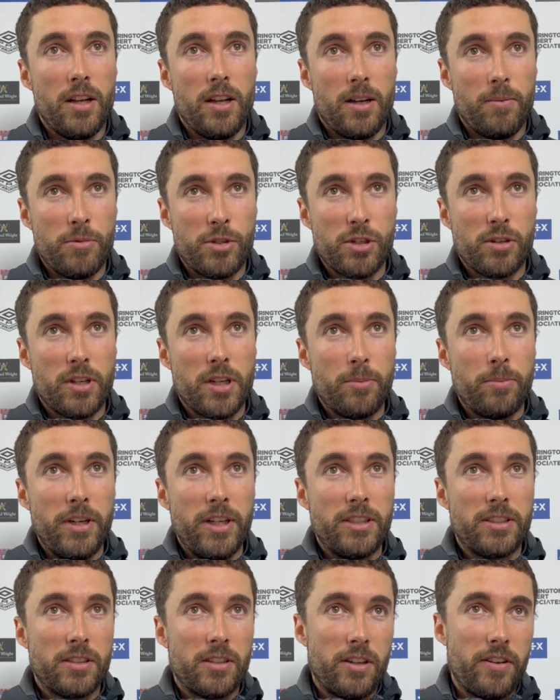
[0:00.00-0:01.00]
I'm sure there'll
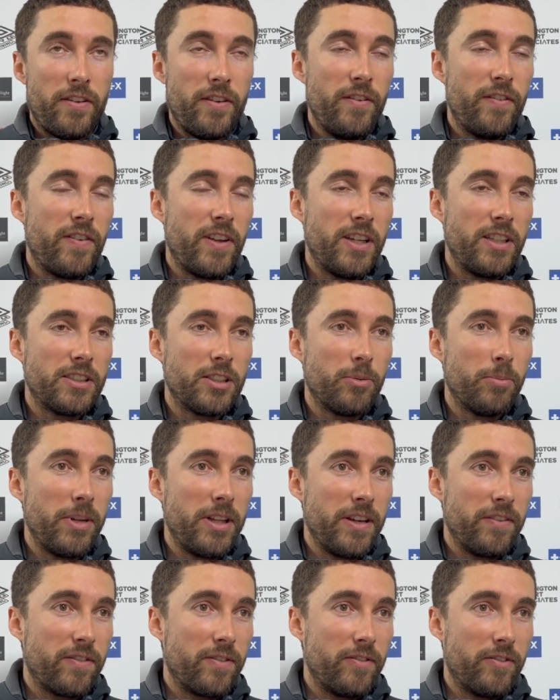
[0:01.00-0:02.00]
be a few things that will be
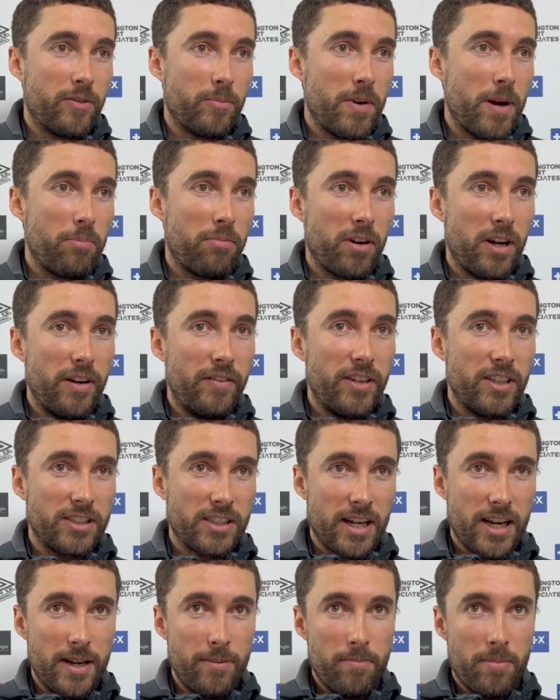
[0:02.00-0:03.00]
different from our previous
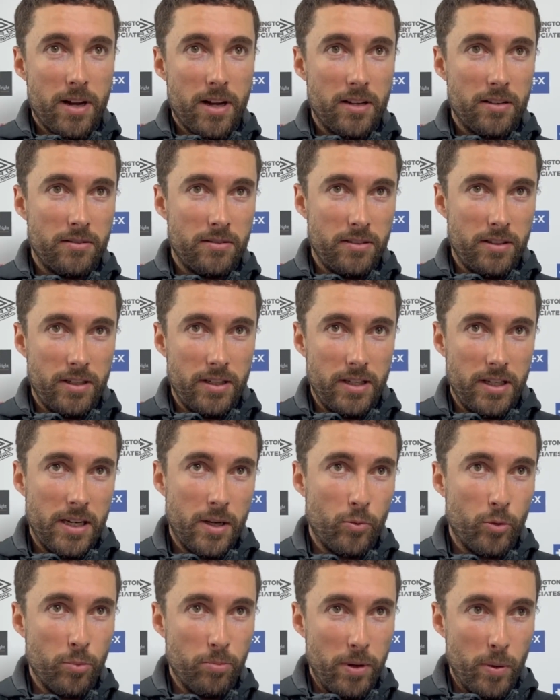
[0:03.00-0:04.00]
game, but
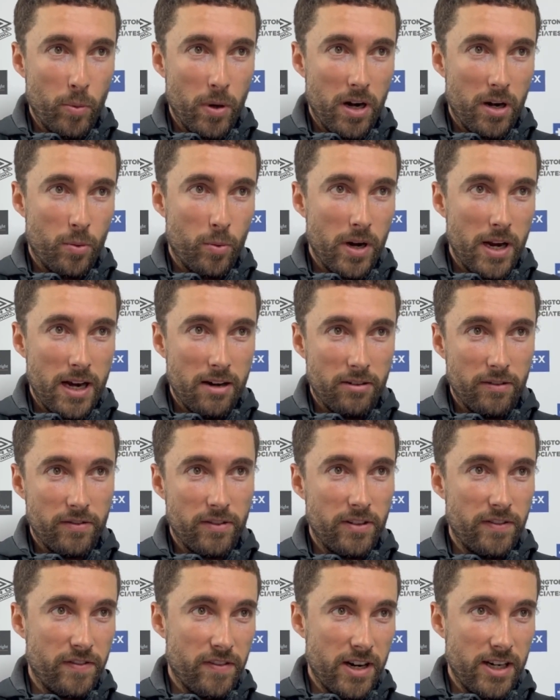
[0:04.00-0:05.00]
we'll be well aware of
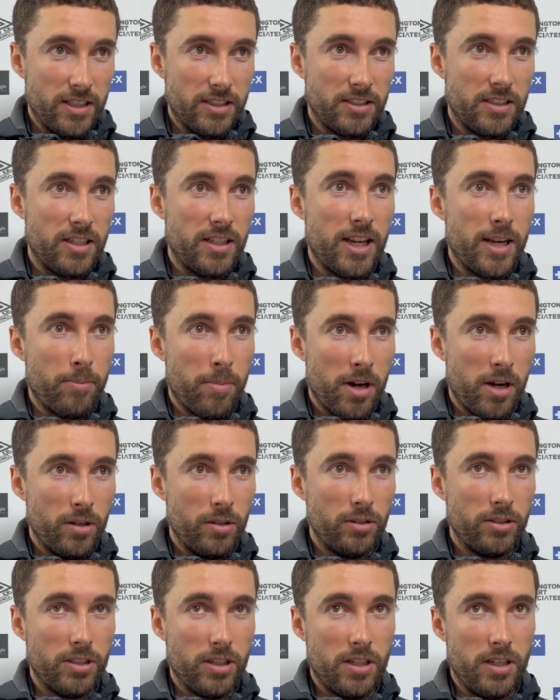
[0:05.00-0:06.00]
the threats that they
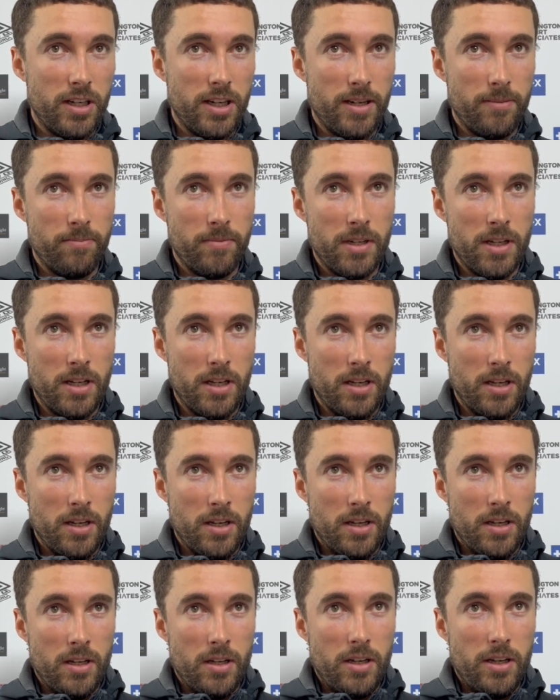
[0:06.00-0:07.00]
pose, and
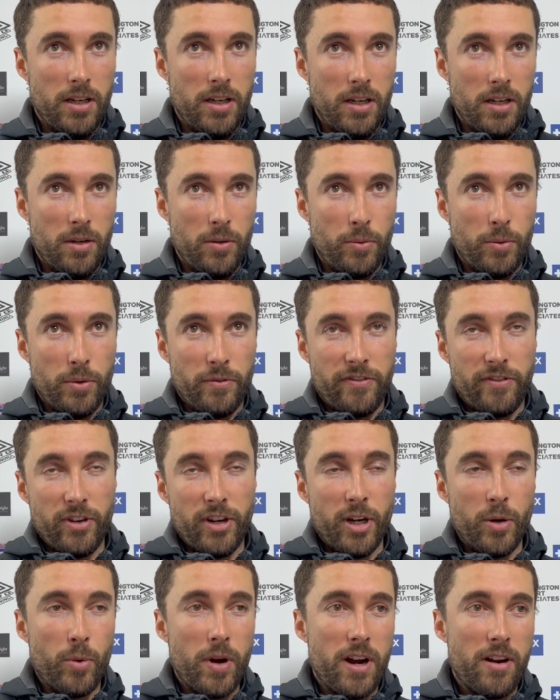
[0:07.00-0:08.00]
we're
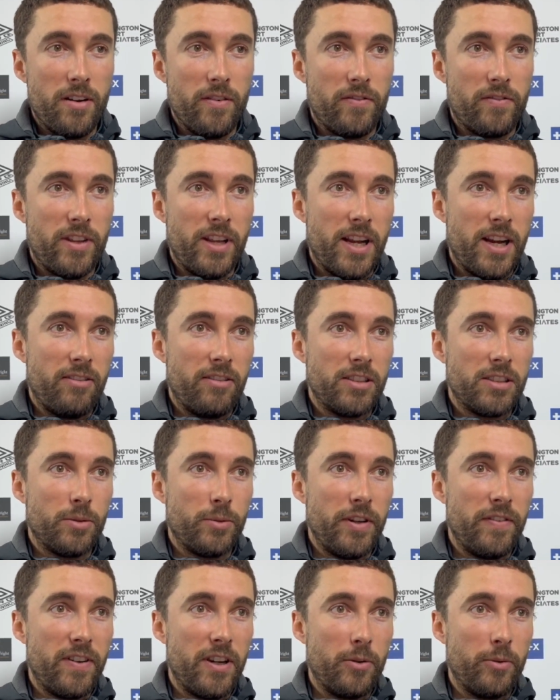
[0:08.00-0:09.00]
fully aware of the areas that
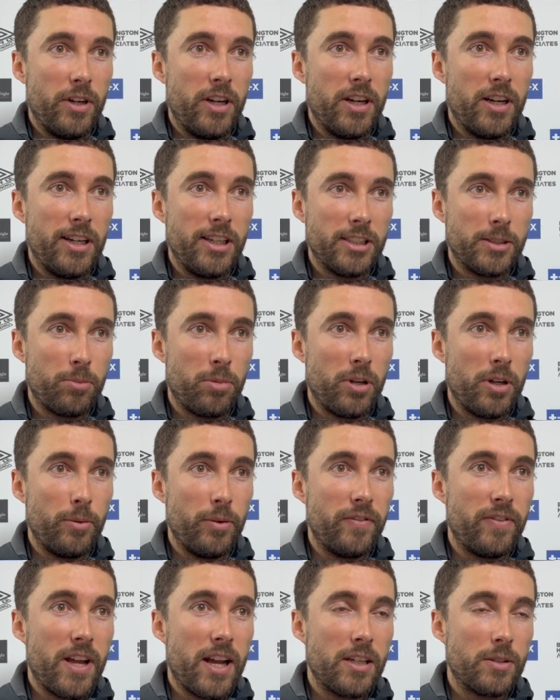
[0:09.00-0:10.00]
we think we can exploit
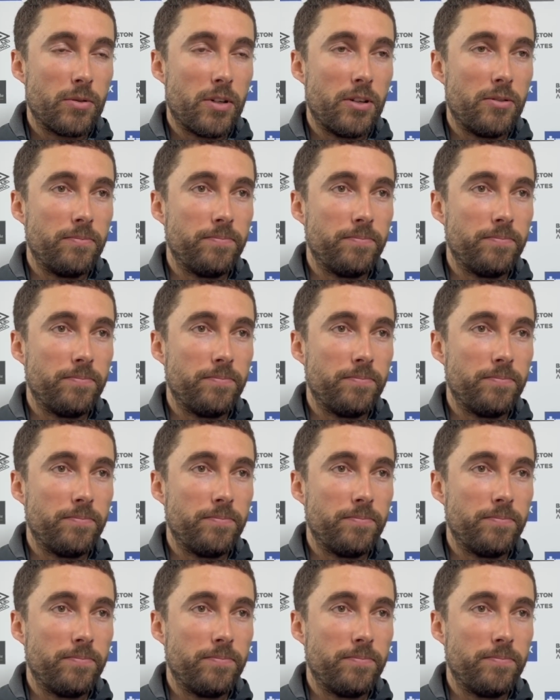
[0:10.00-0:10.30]
with that as well.